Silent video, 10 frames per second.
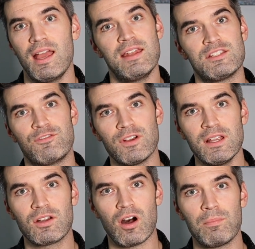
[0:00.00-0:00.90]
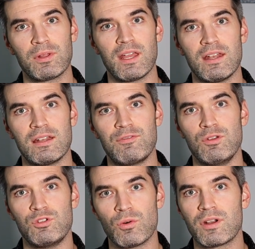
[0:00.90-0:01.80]
and it's very complicated if
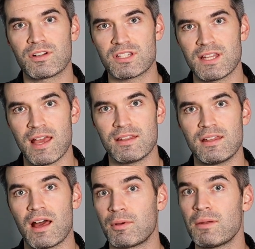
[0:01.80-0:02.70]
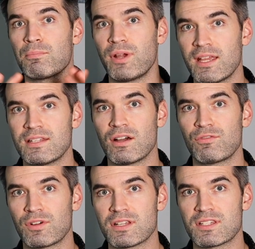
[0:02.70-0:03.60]
you don't understand it. I'm going to break it
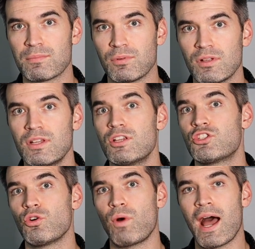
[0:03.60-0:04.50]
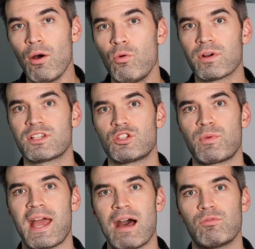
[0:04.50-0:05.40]
down very simple. So how it works is
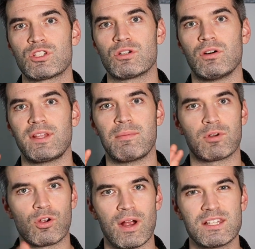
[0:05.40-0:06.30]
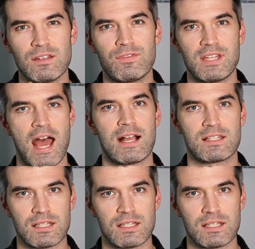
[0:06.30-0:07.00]
we have what's called a progressive tax